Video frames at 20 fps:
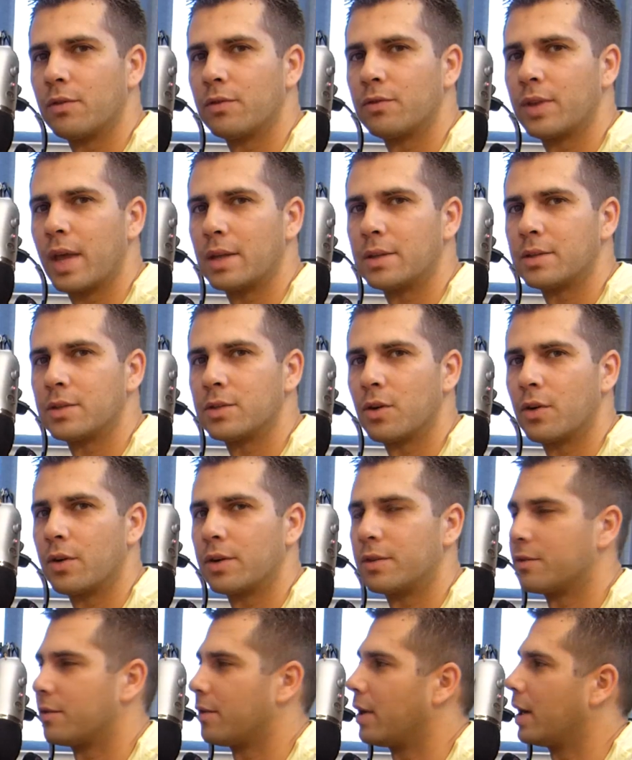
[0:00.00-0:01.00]
of that
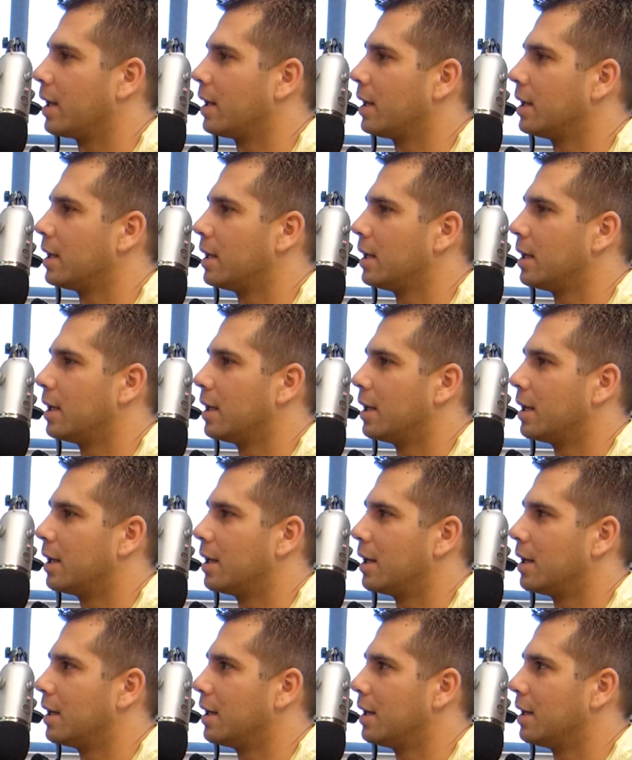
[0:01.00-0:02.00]
torrent file,
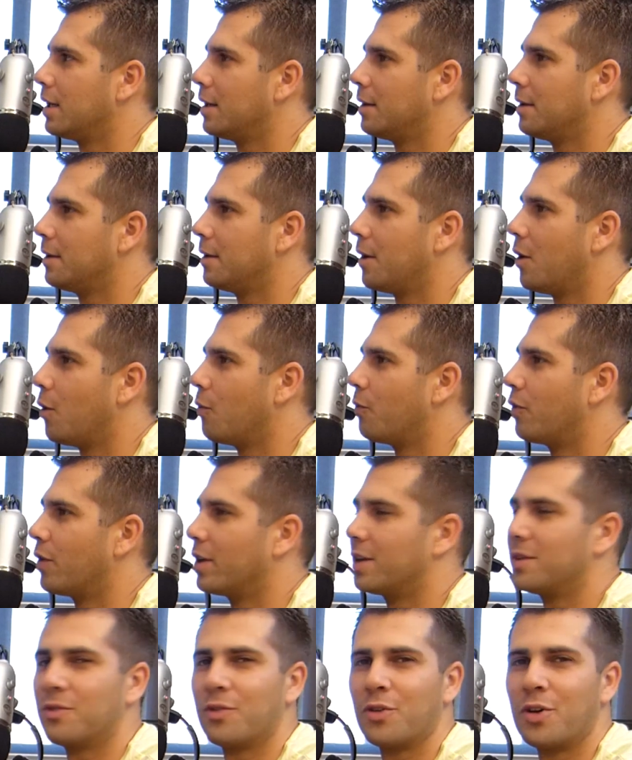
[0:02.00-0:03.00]
uh,
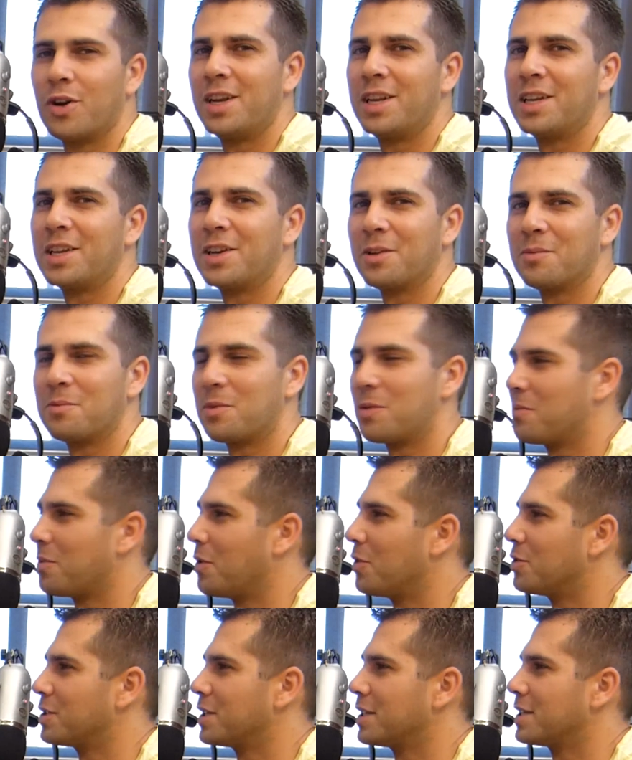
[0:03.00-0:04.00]
hopefully for legal
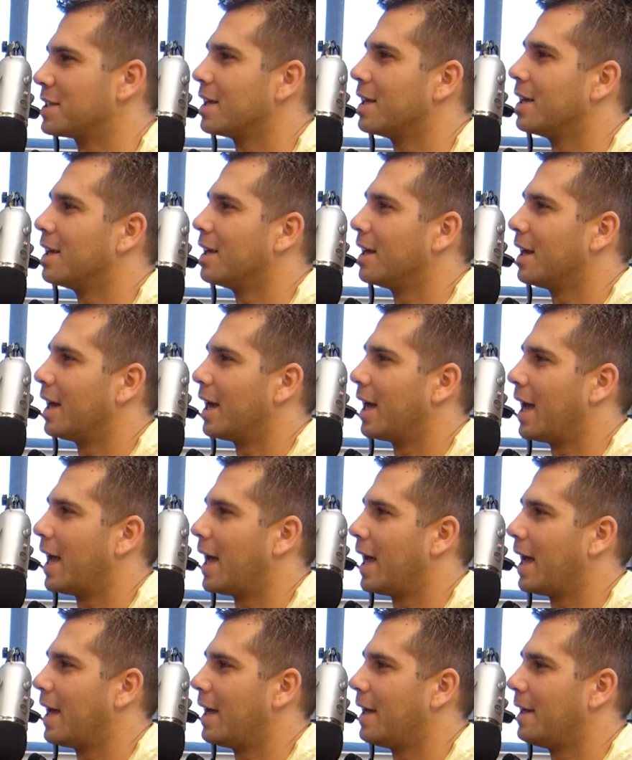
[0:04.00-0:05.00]
purposes.
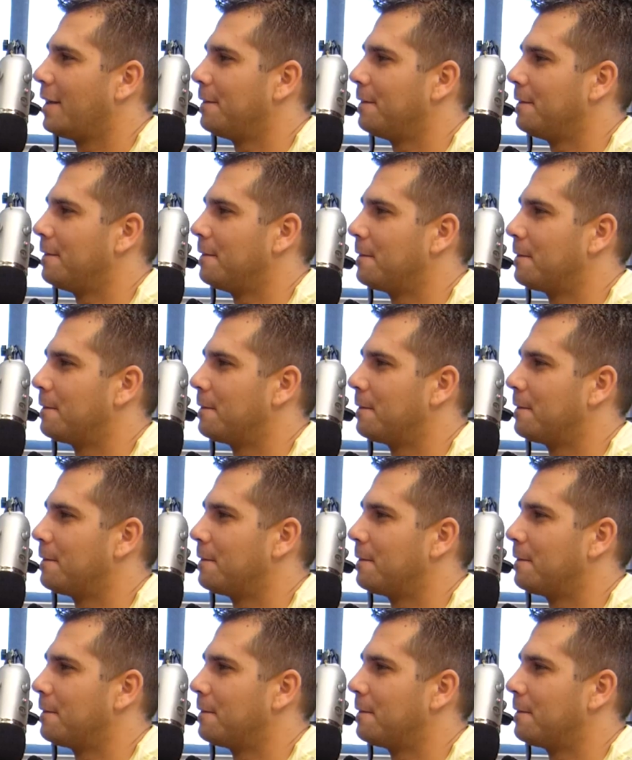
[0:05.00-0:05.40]
And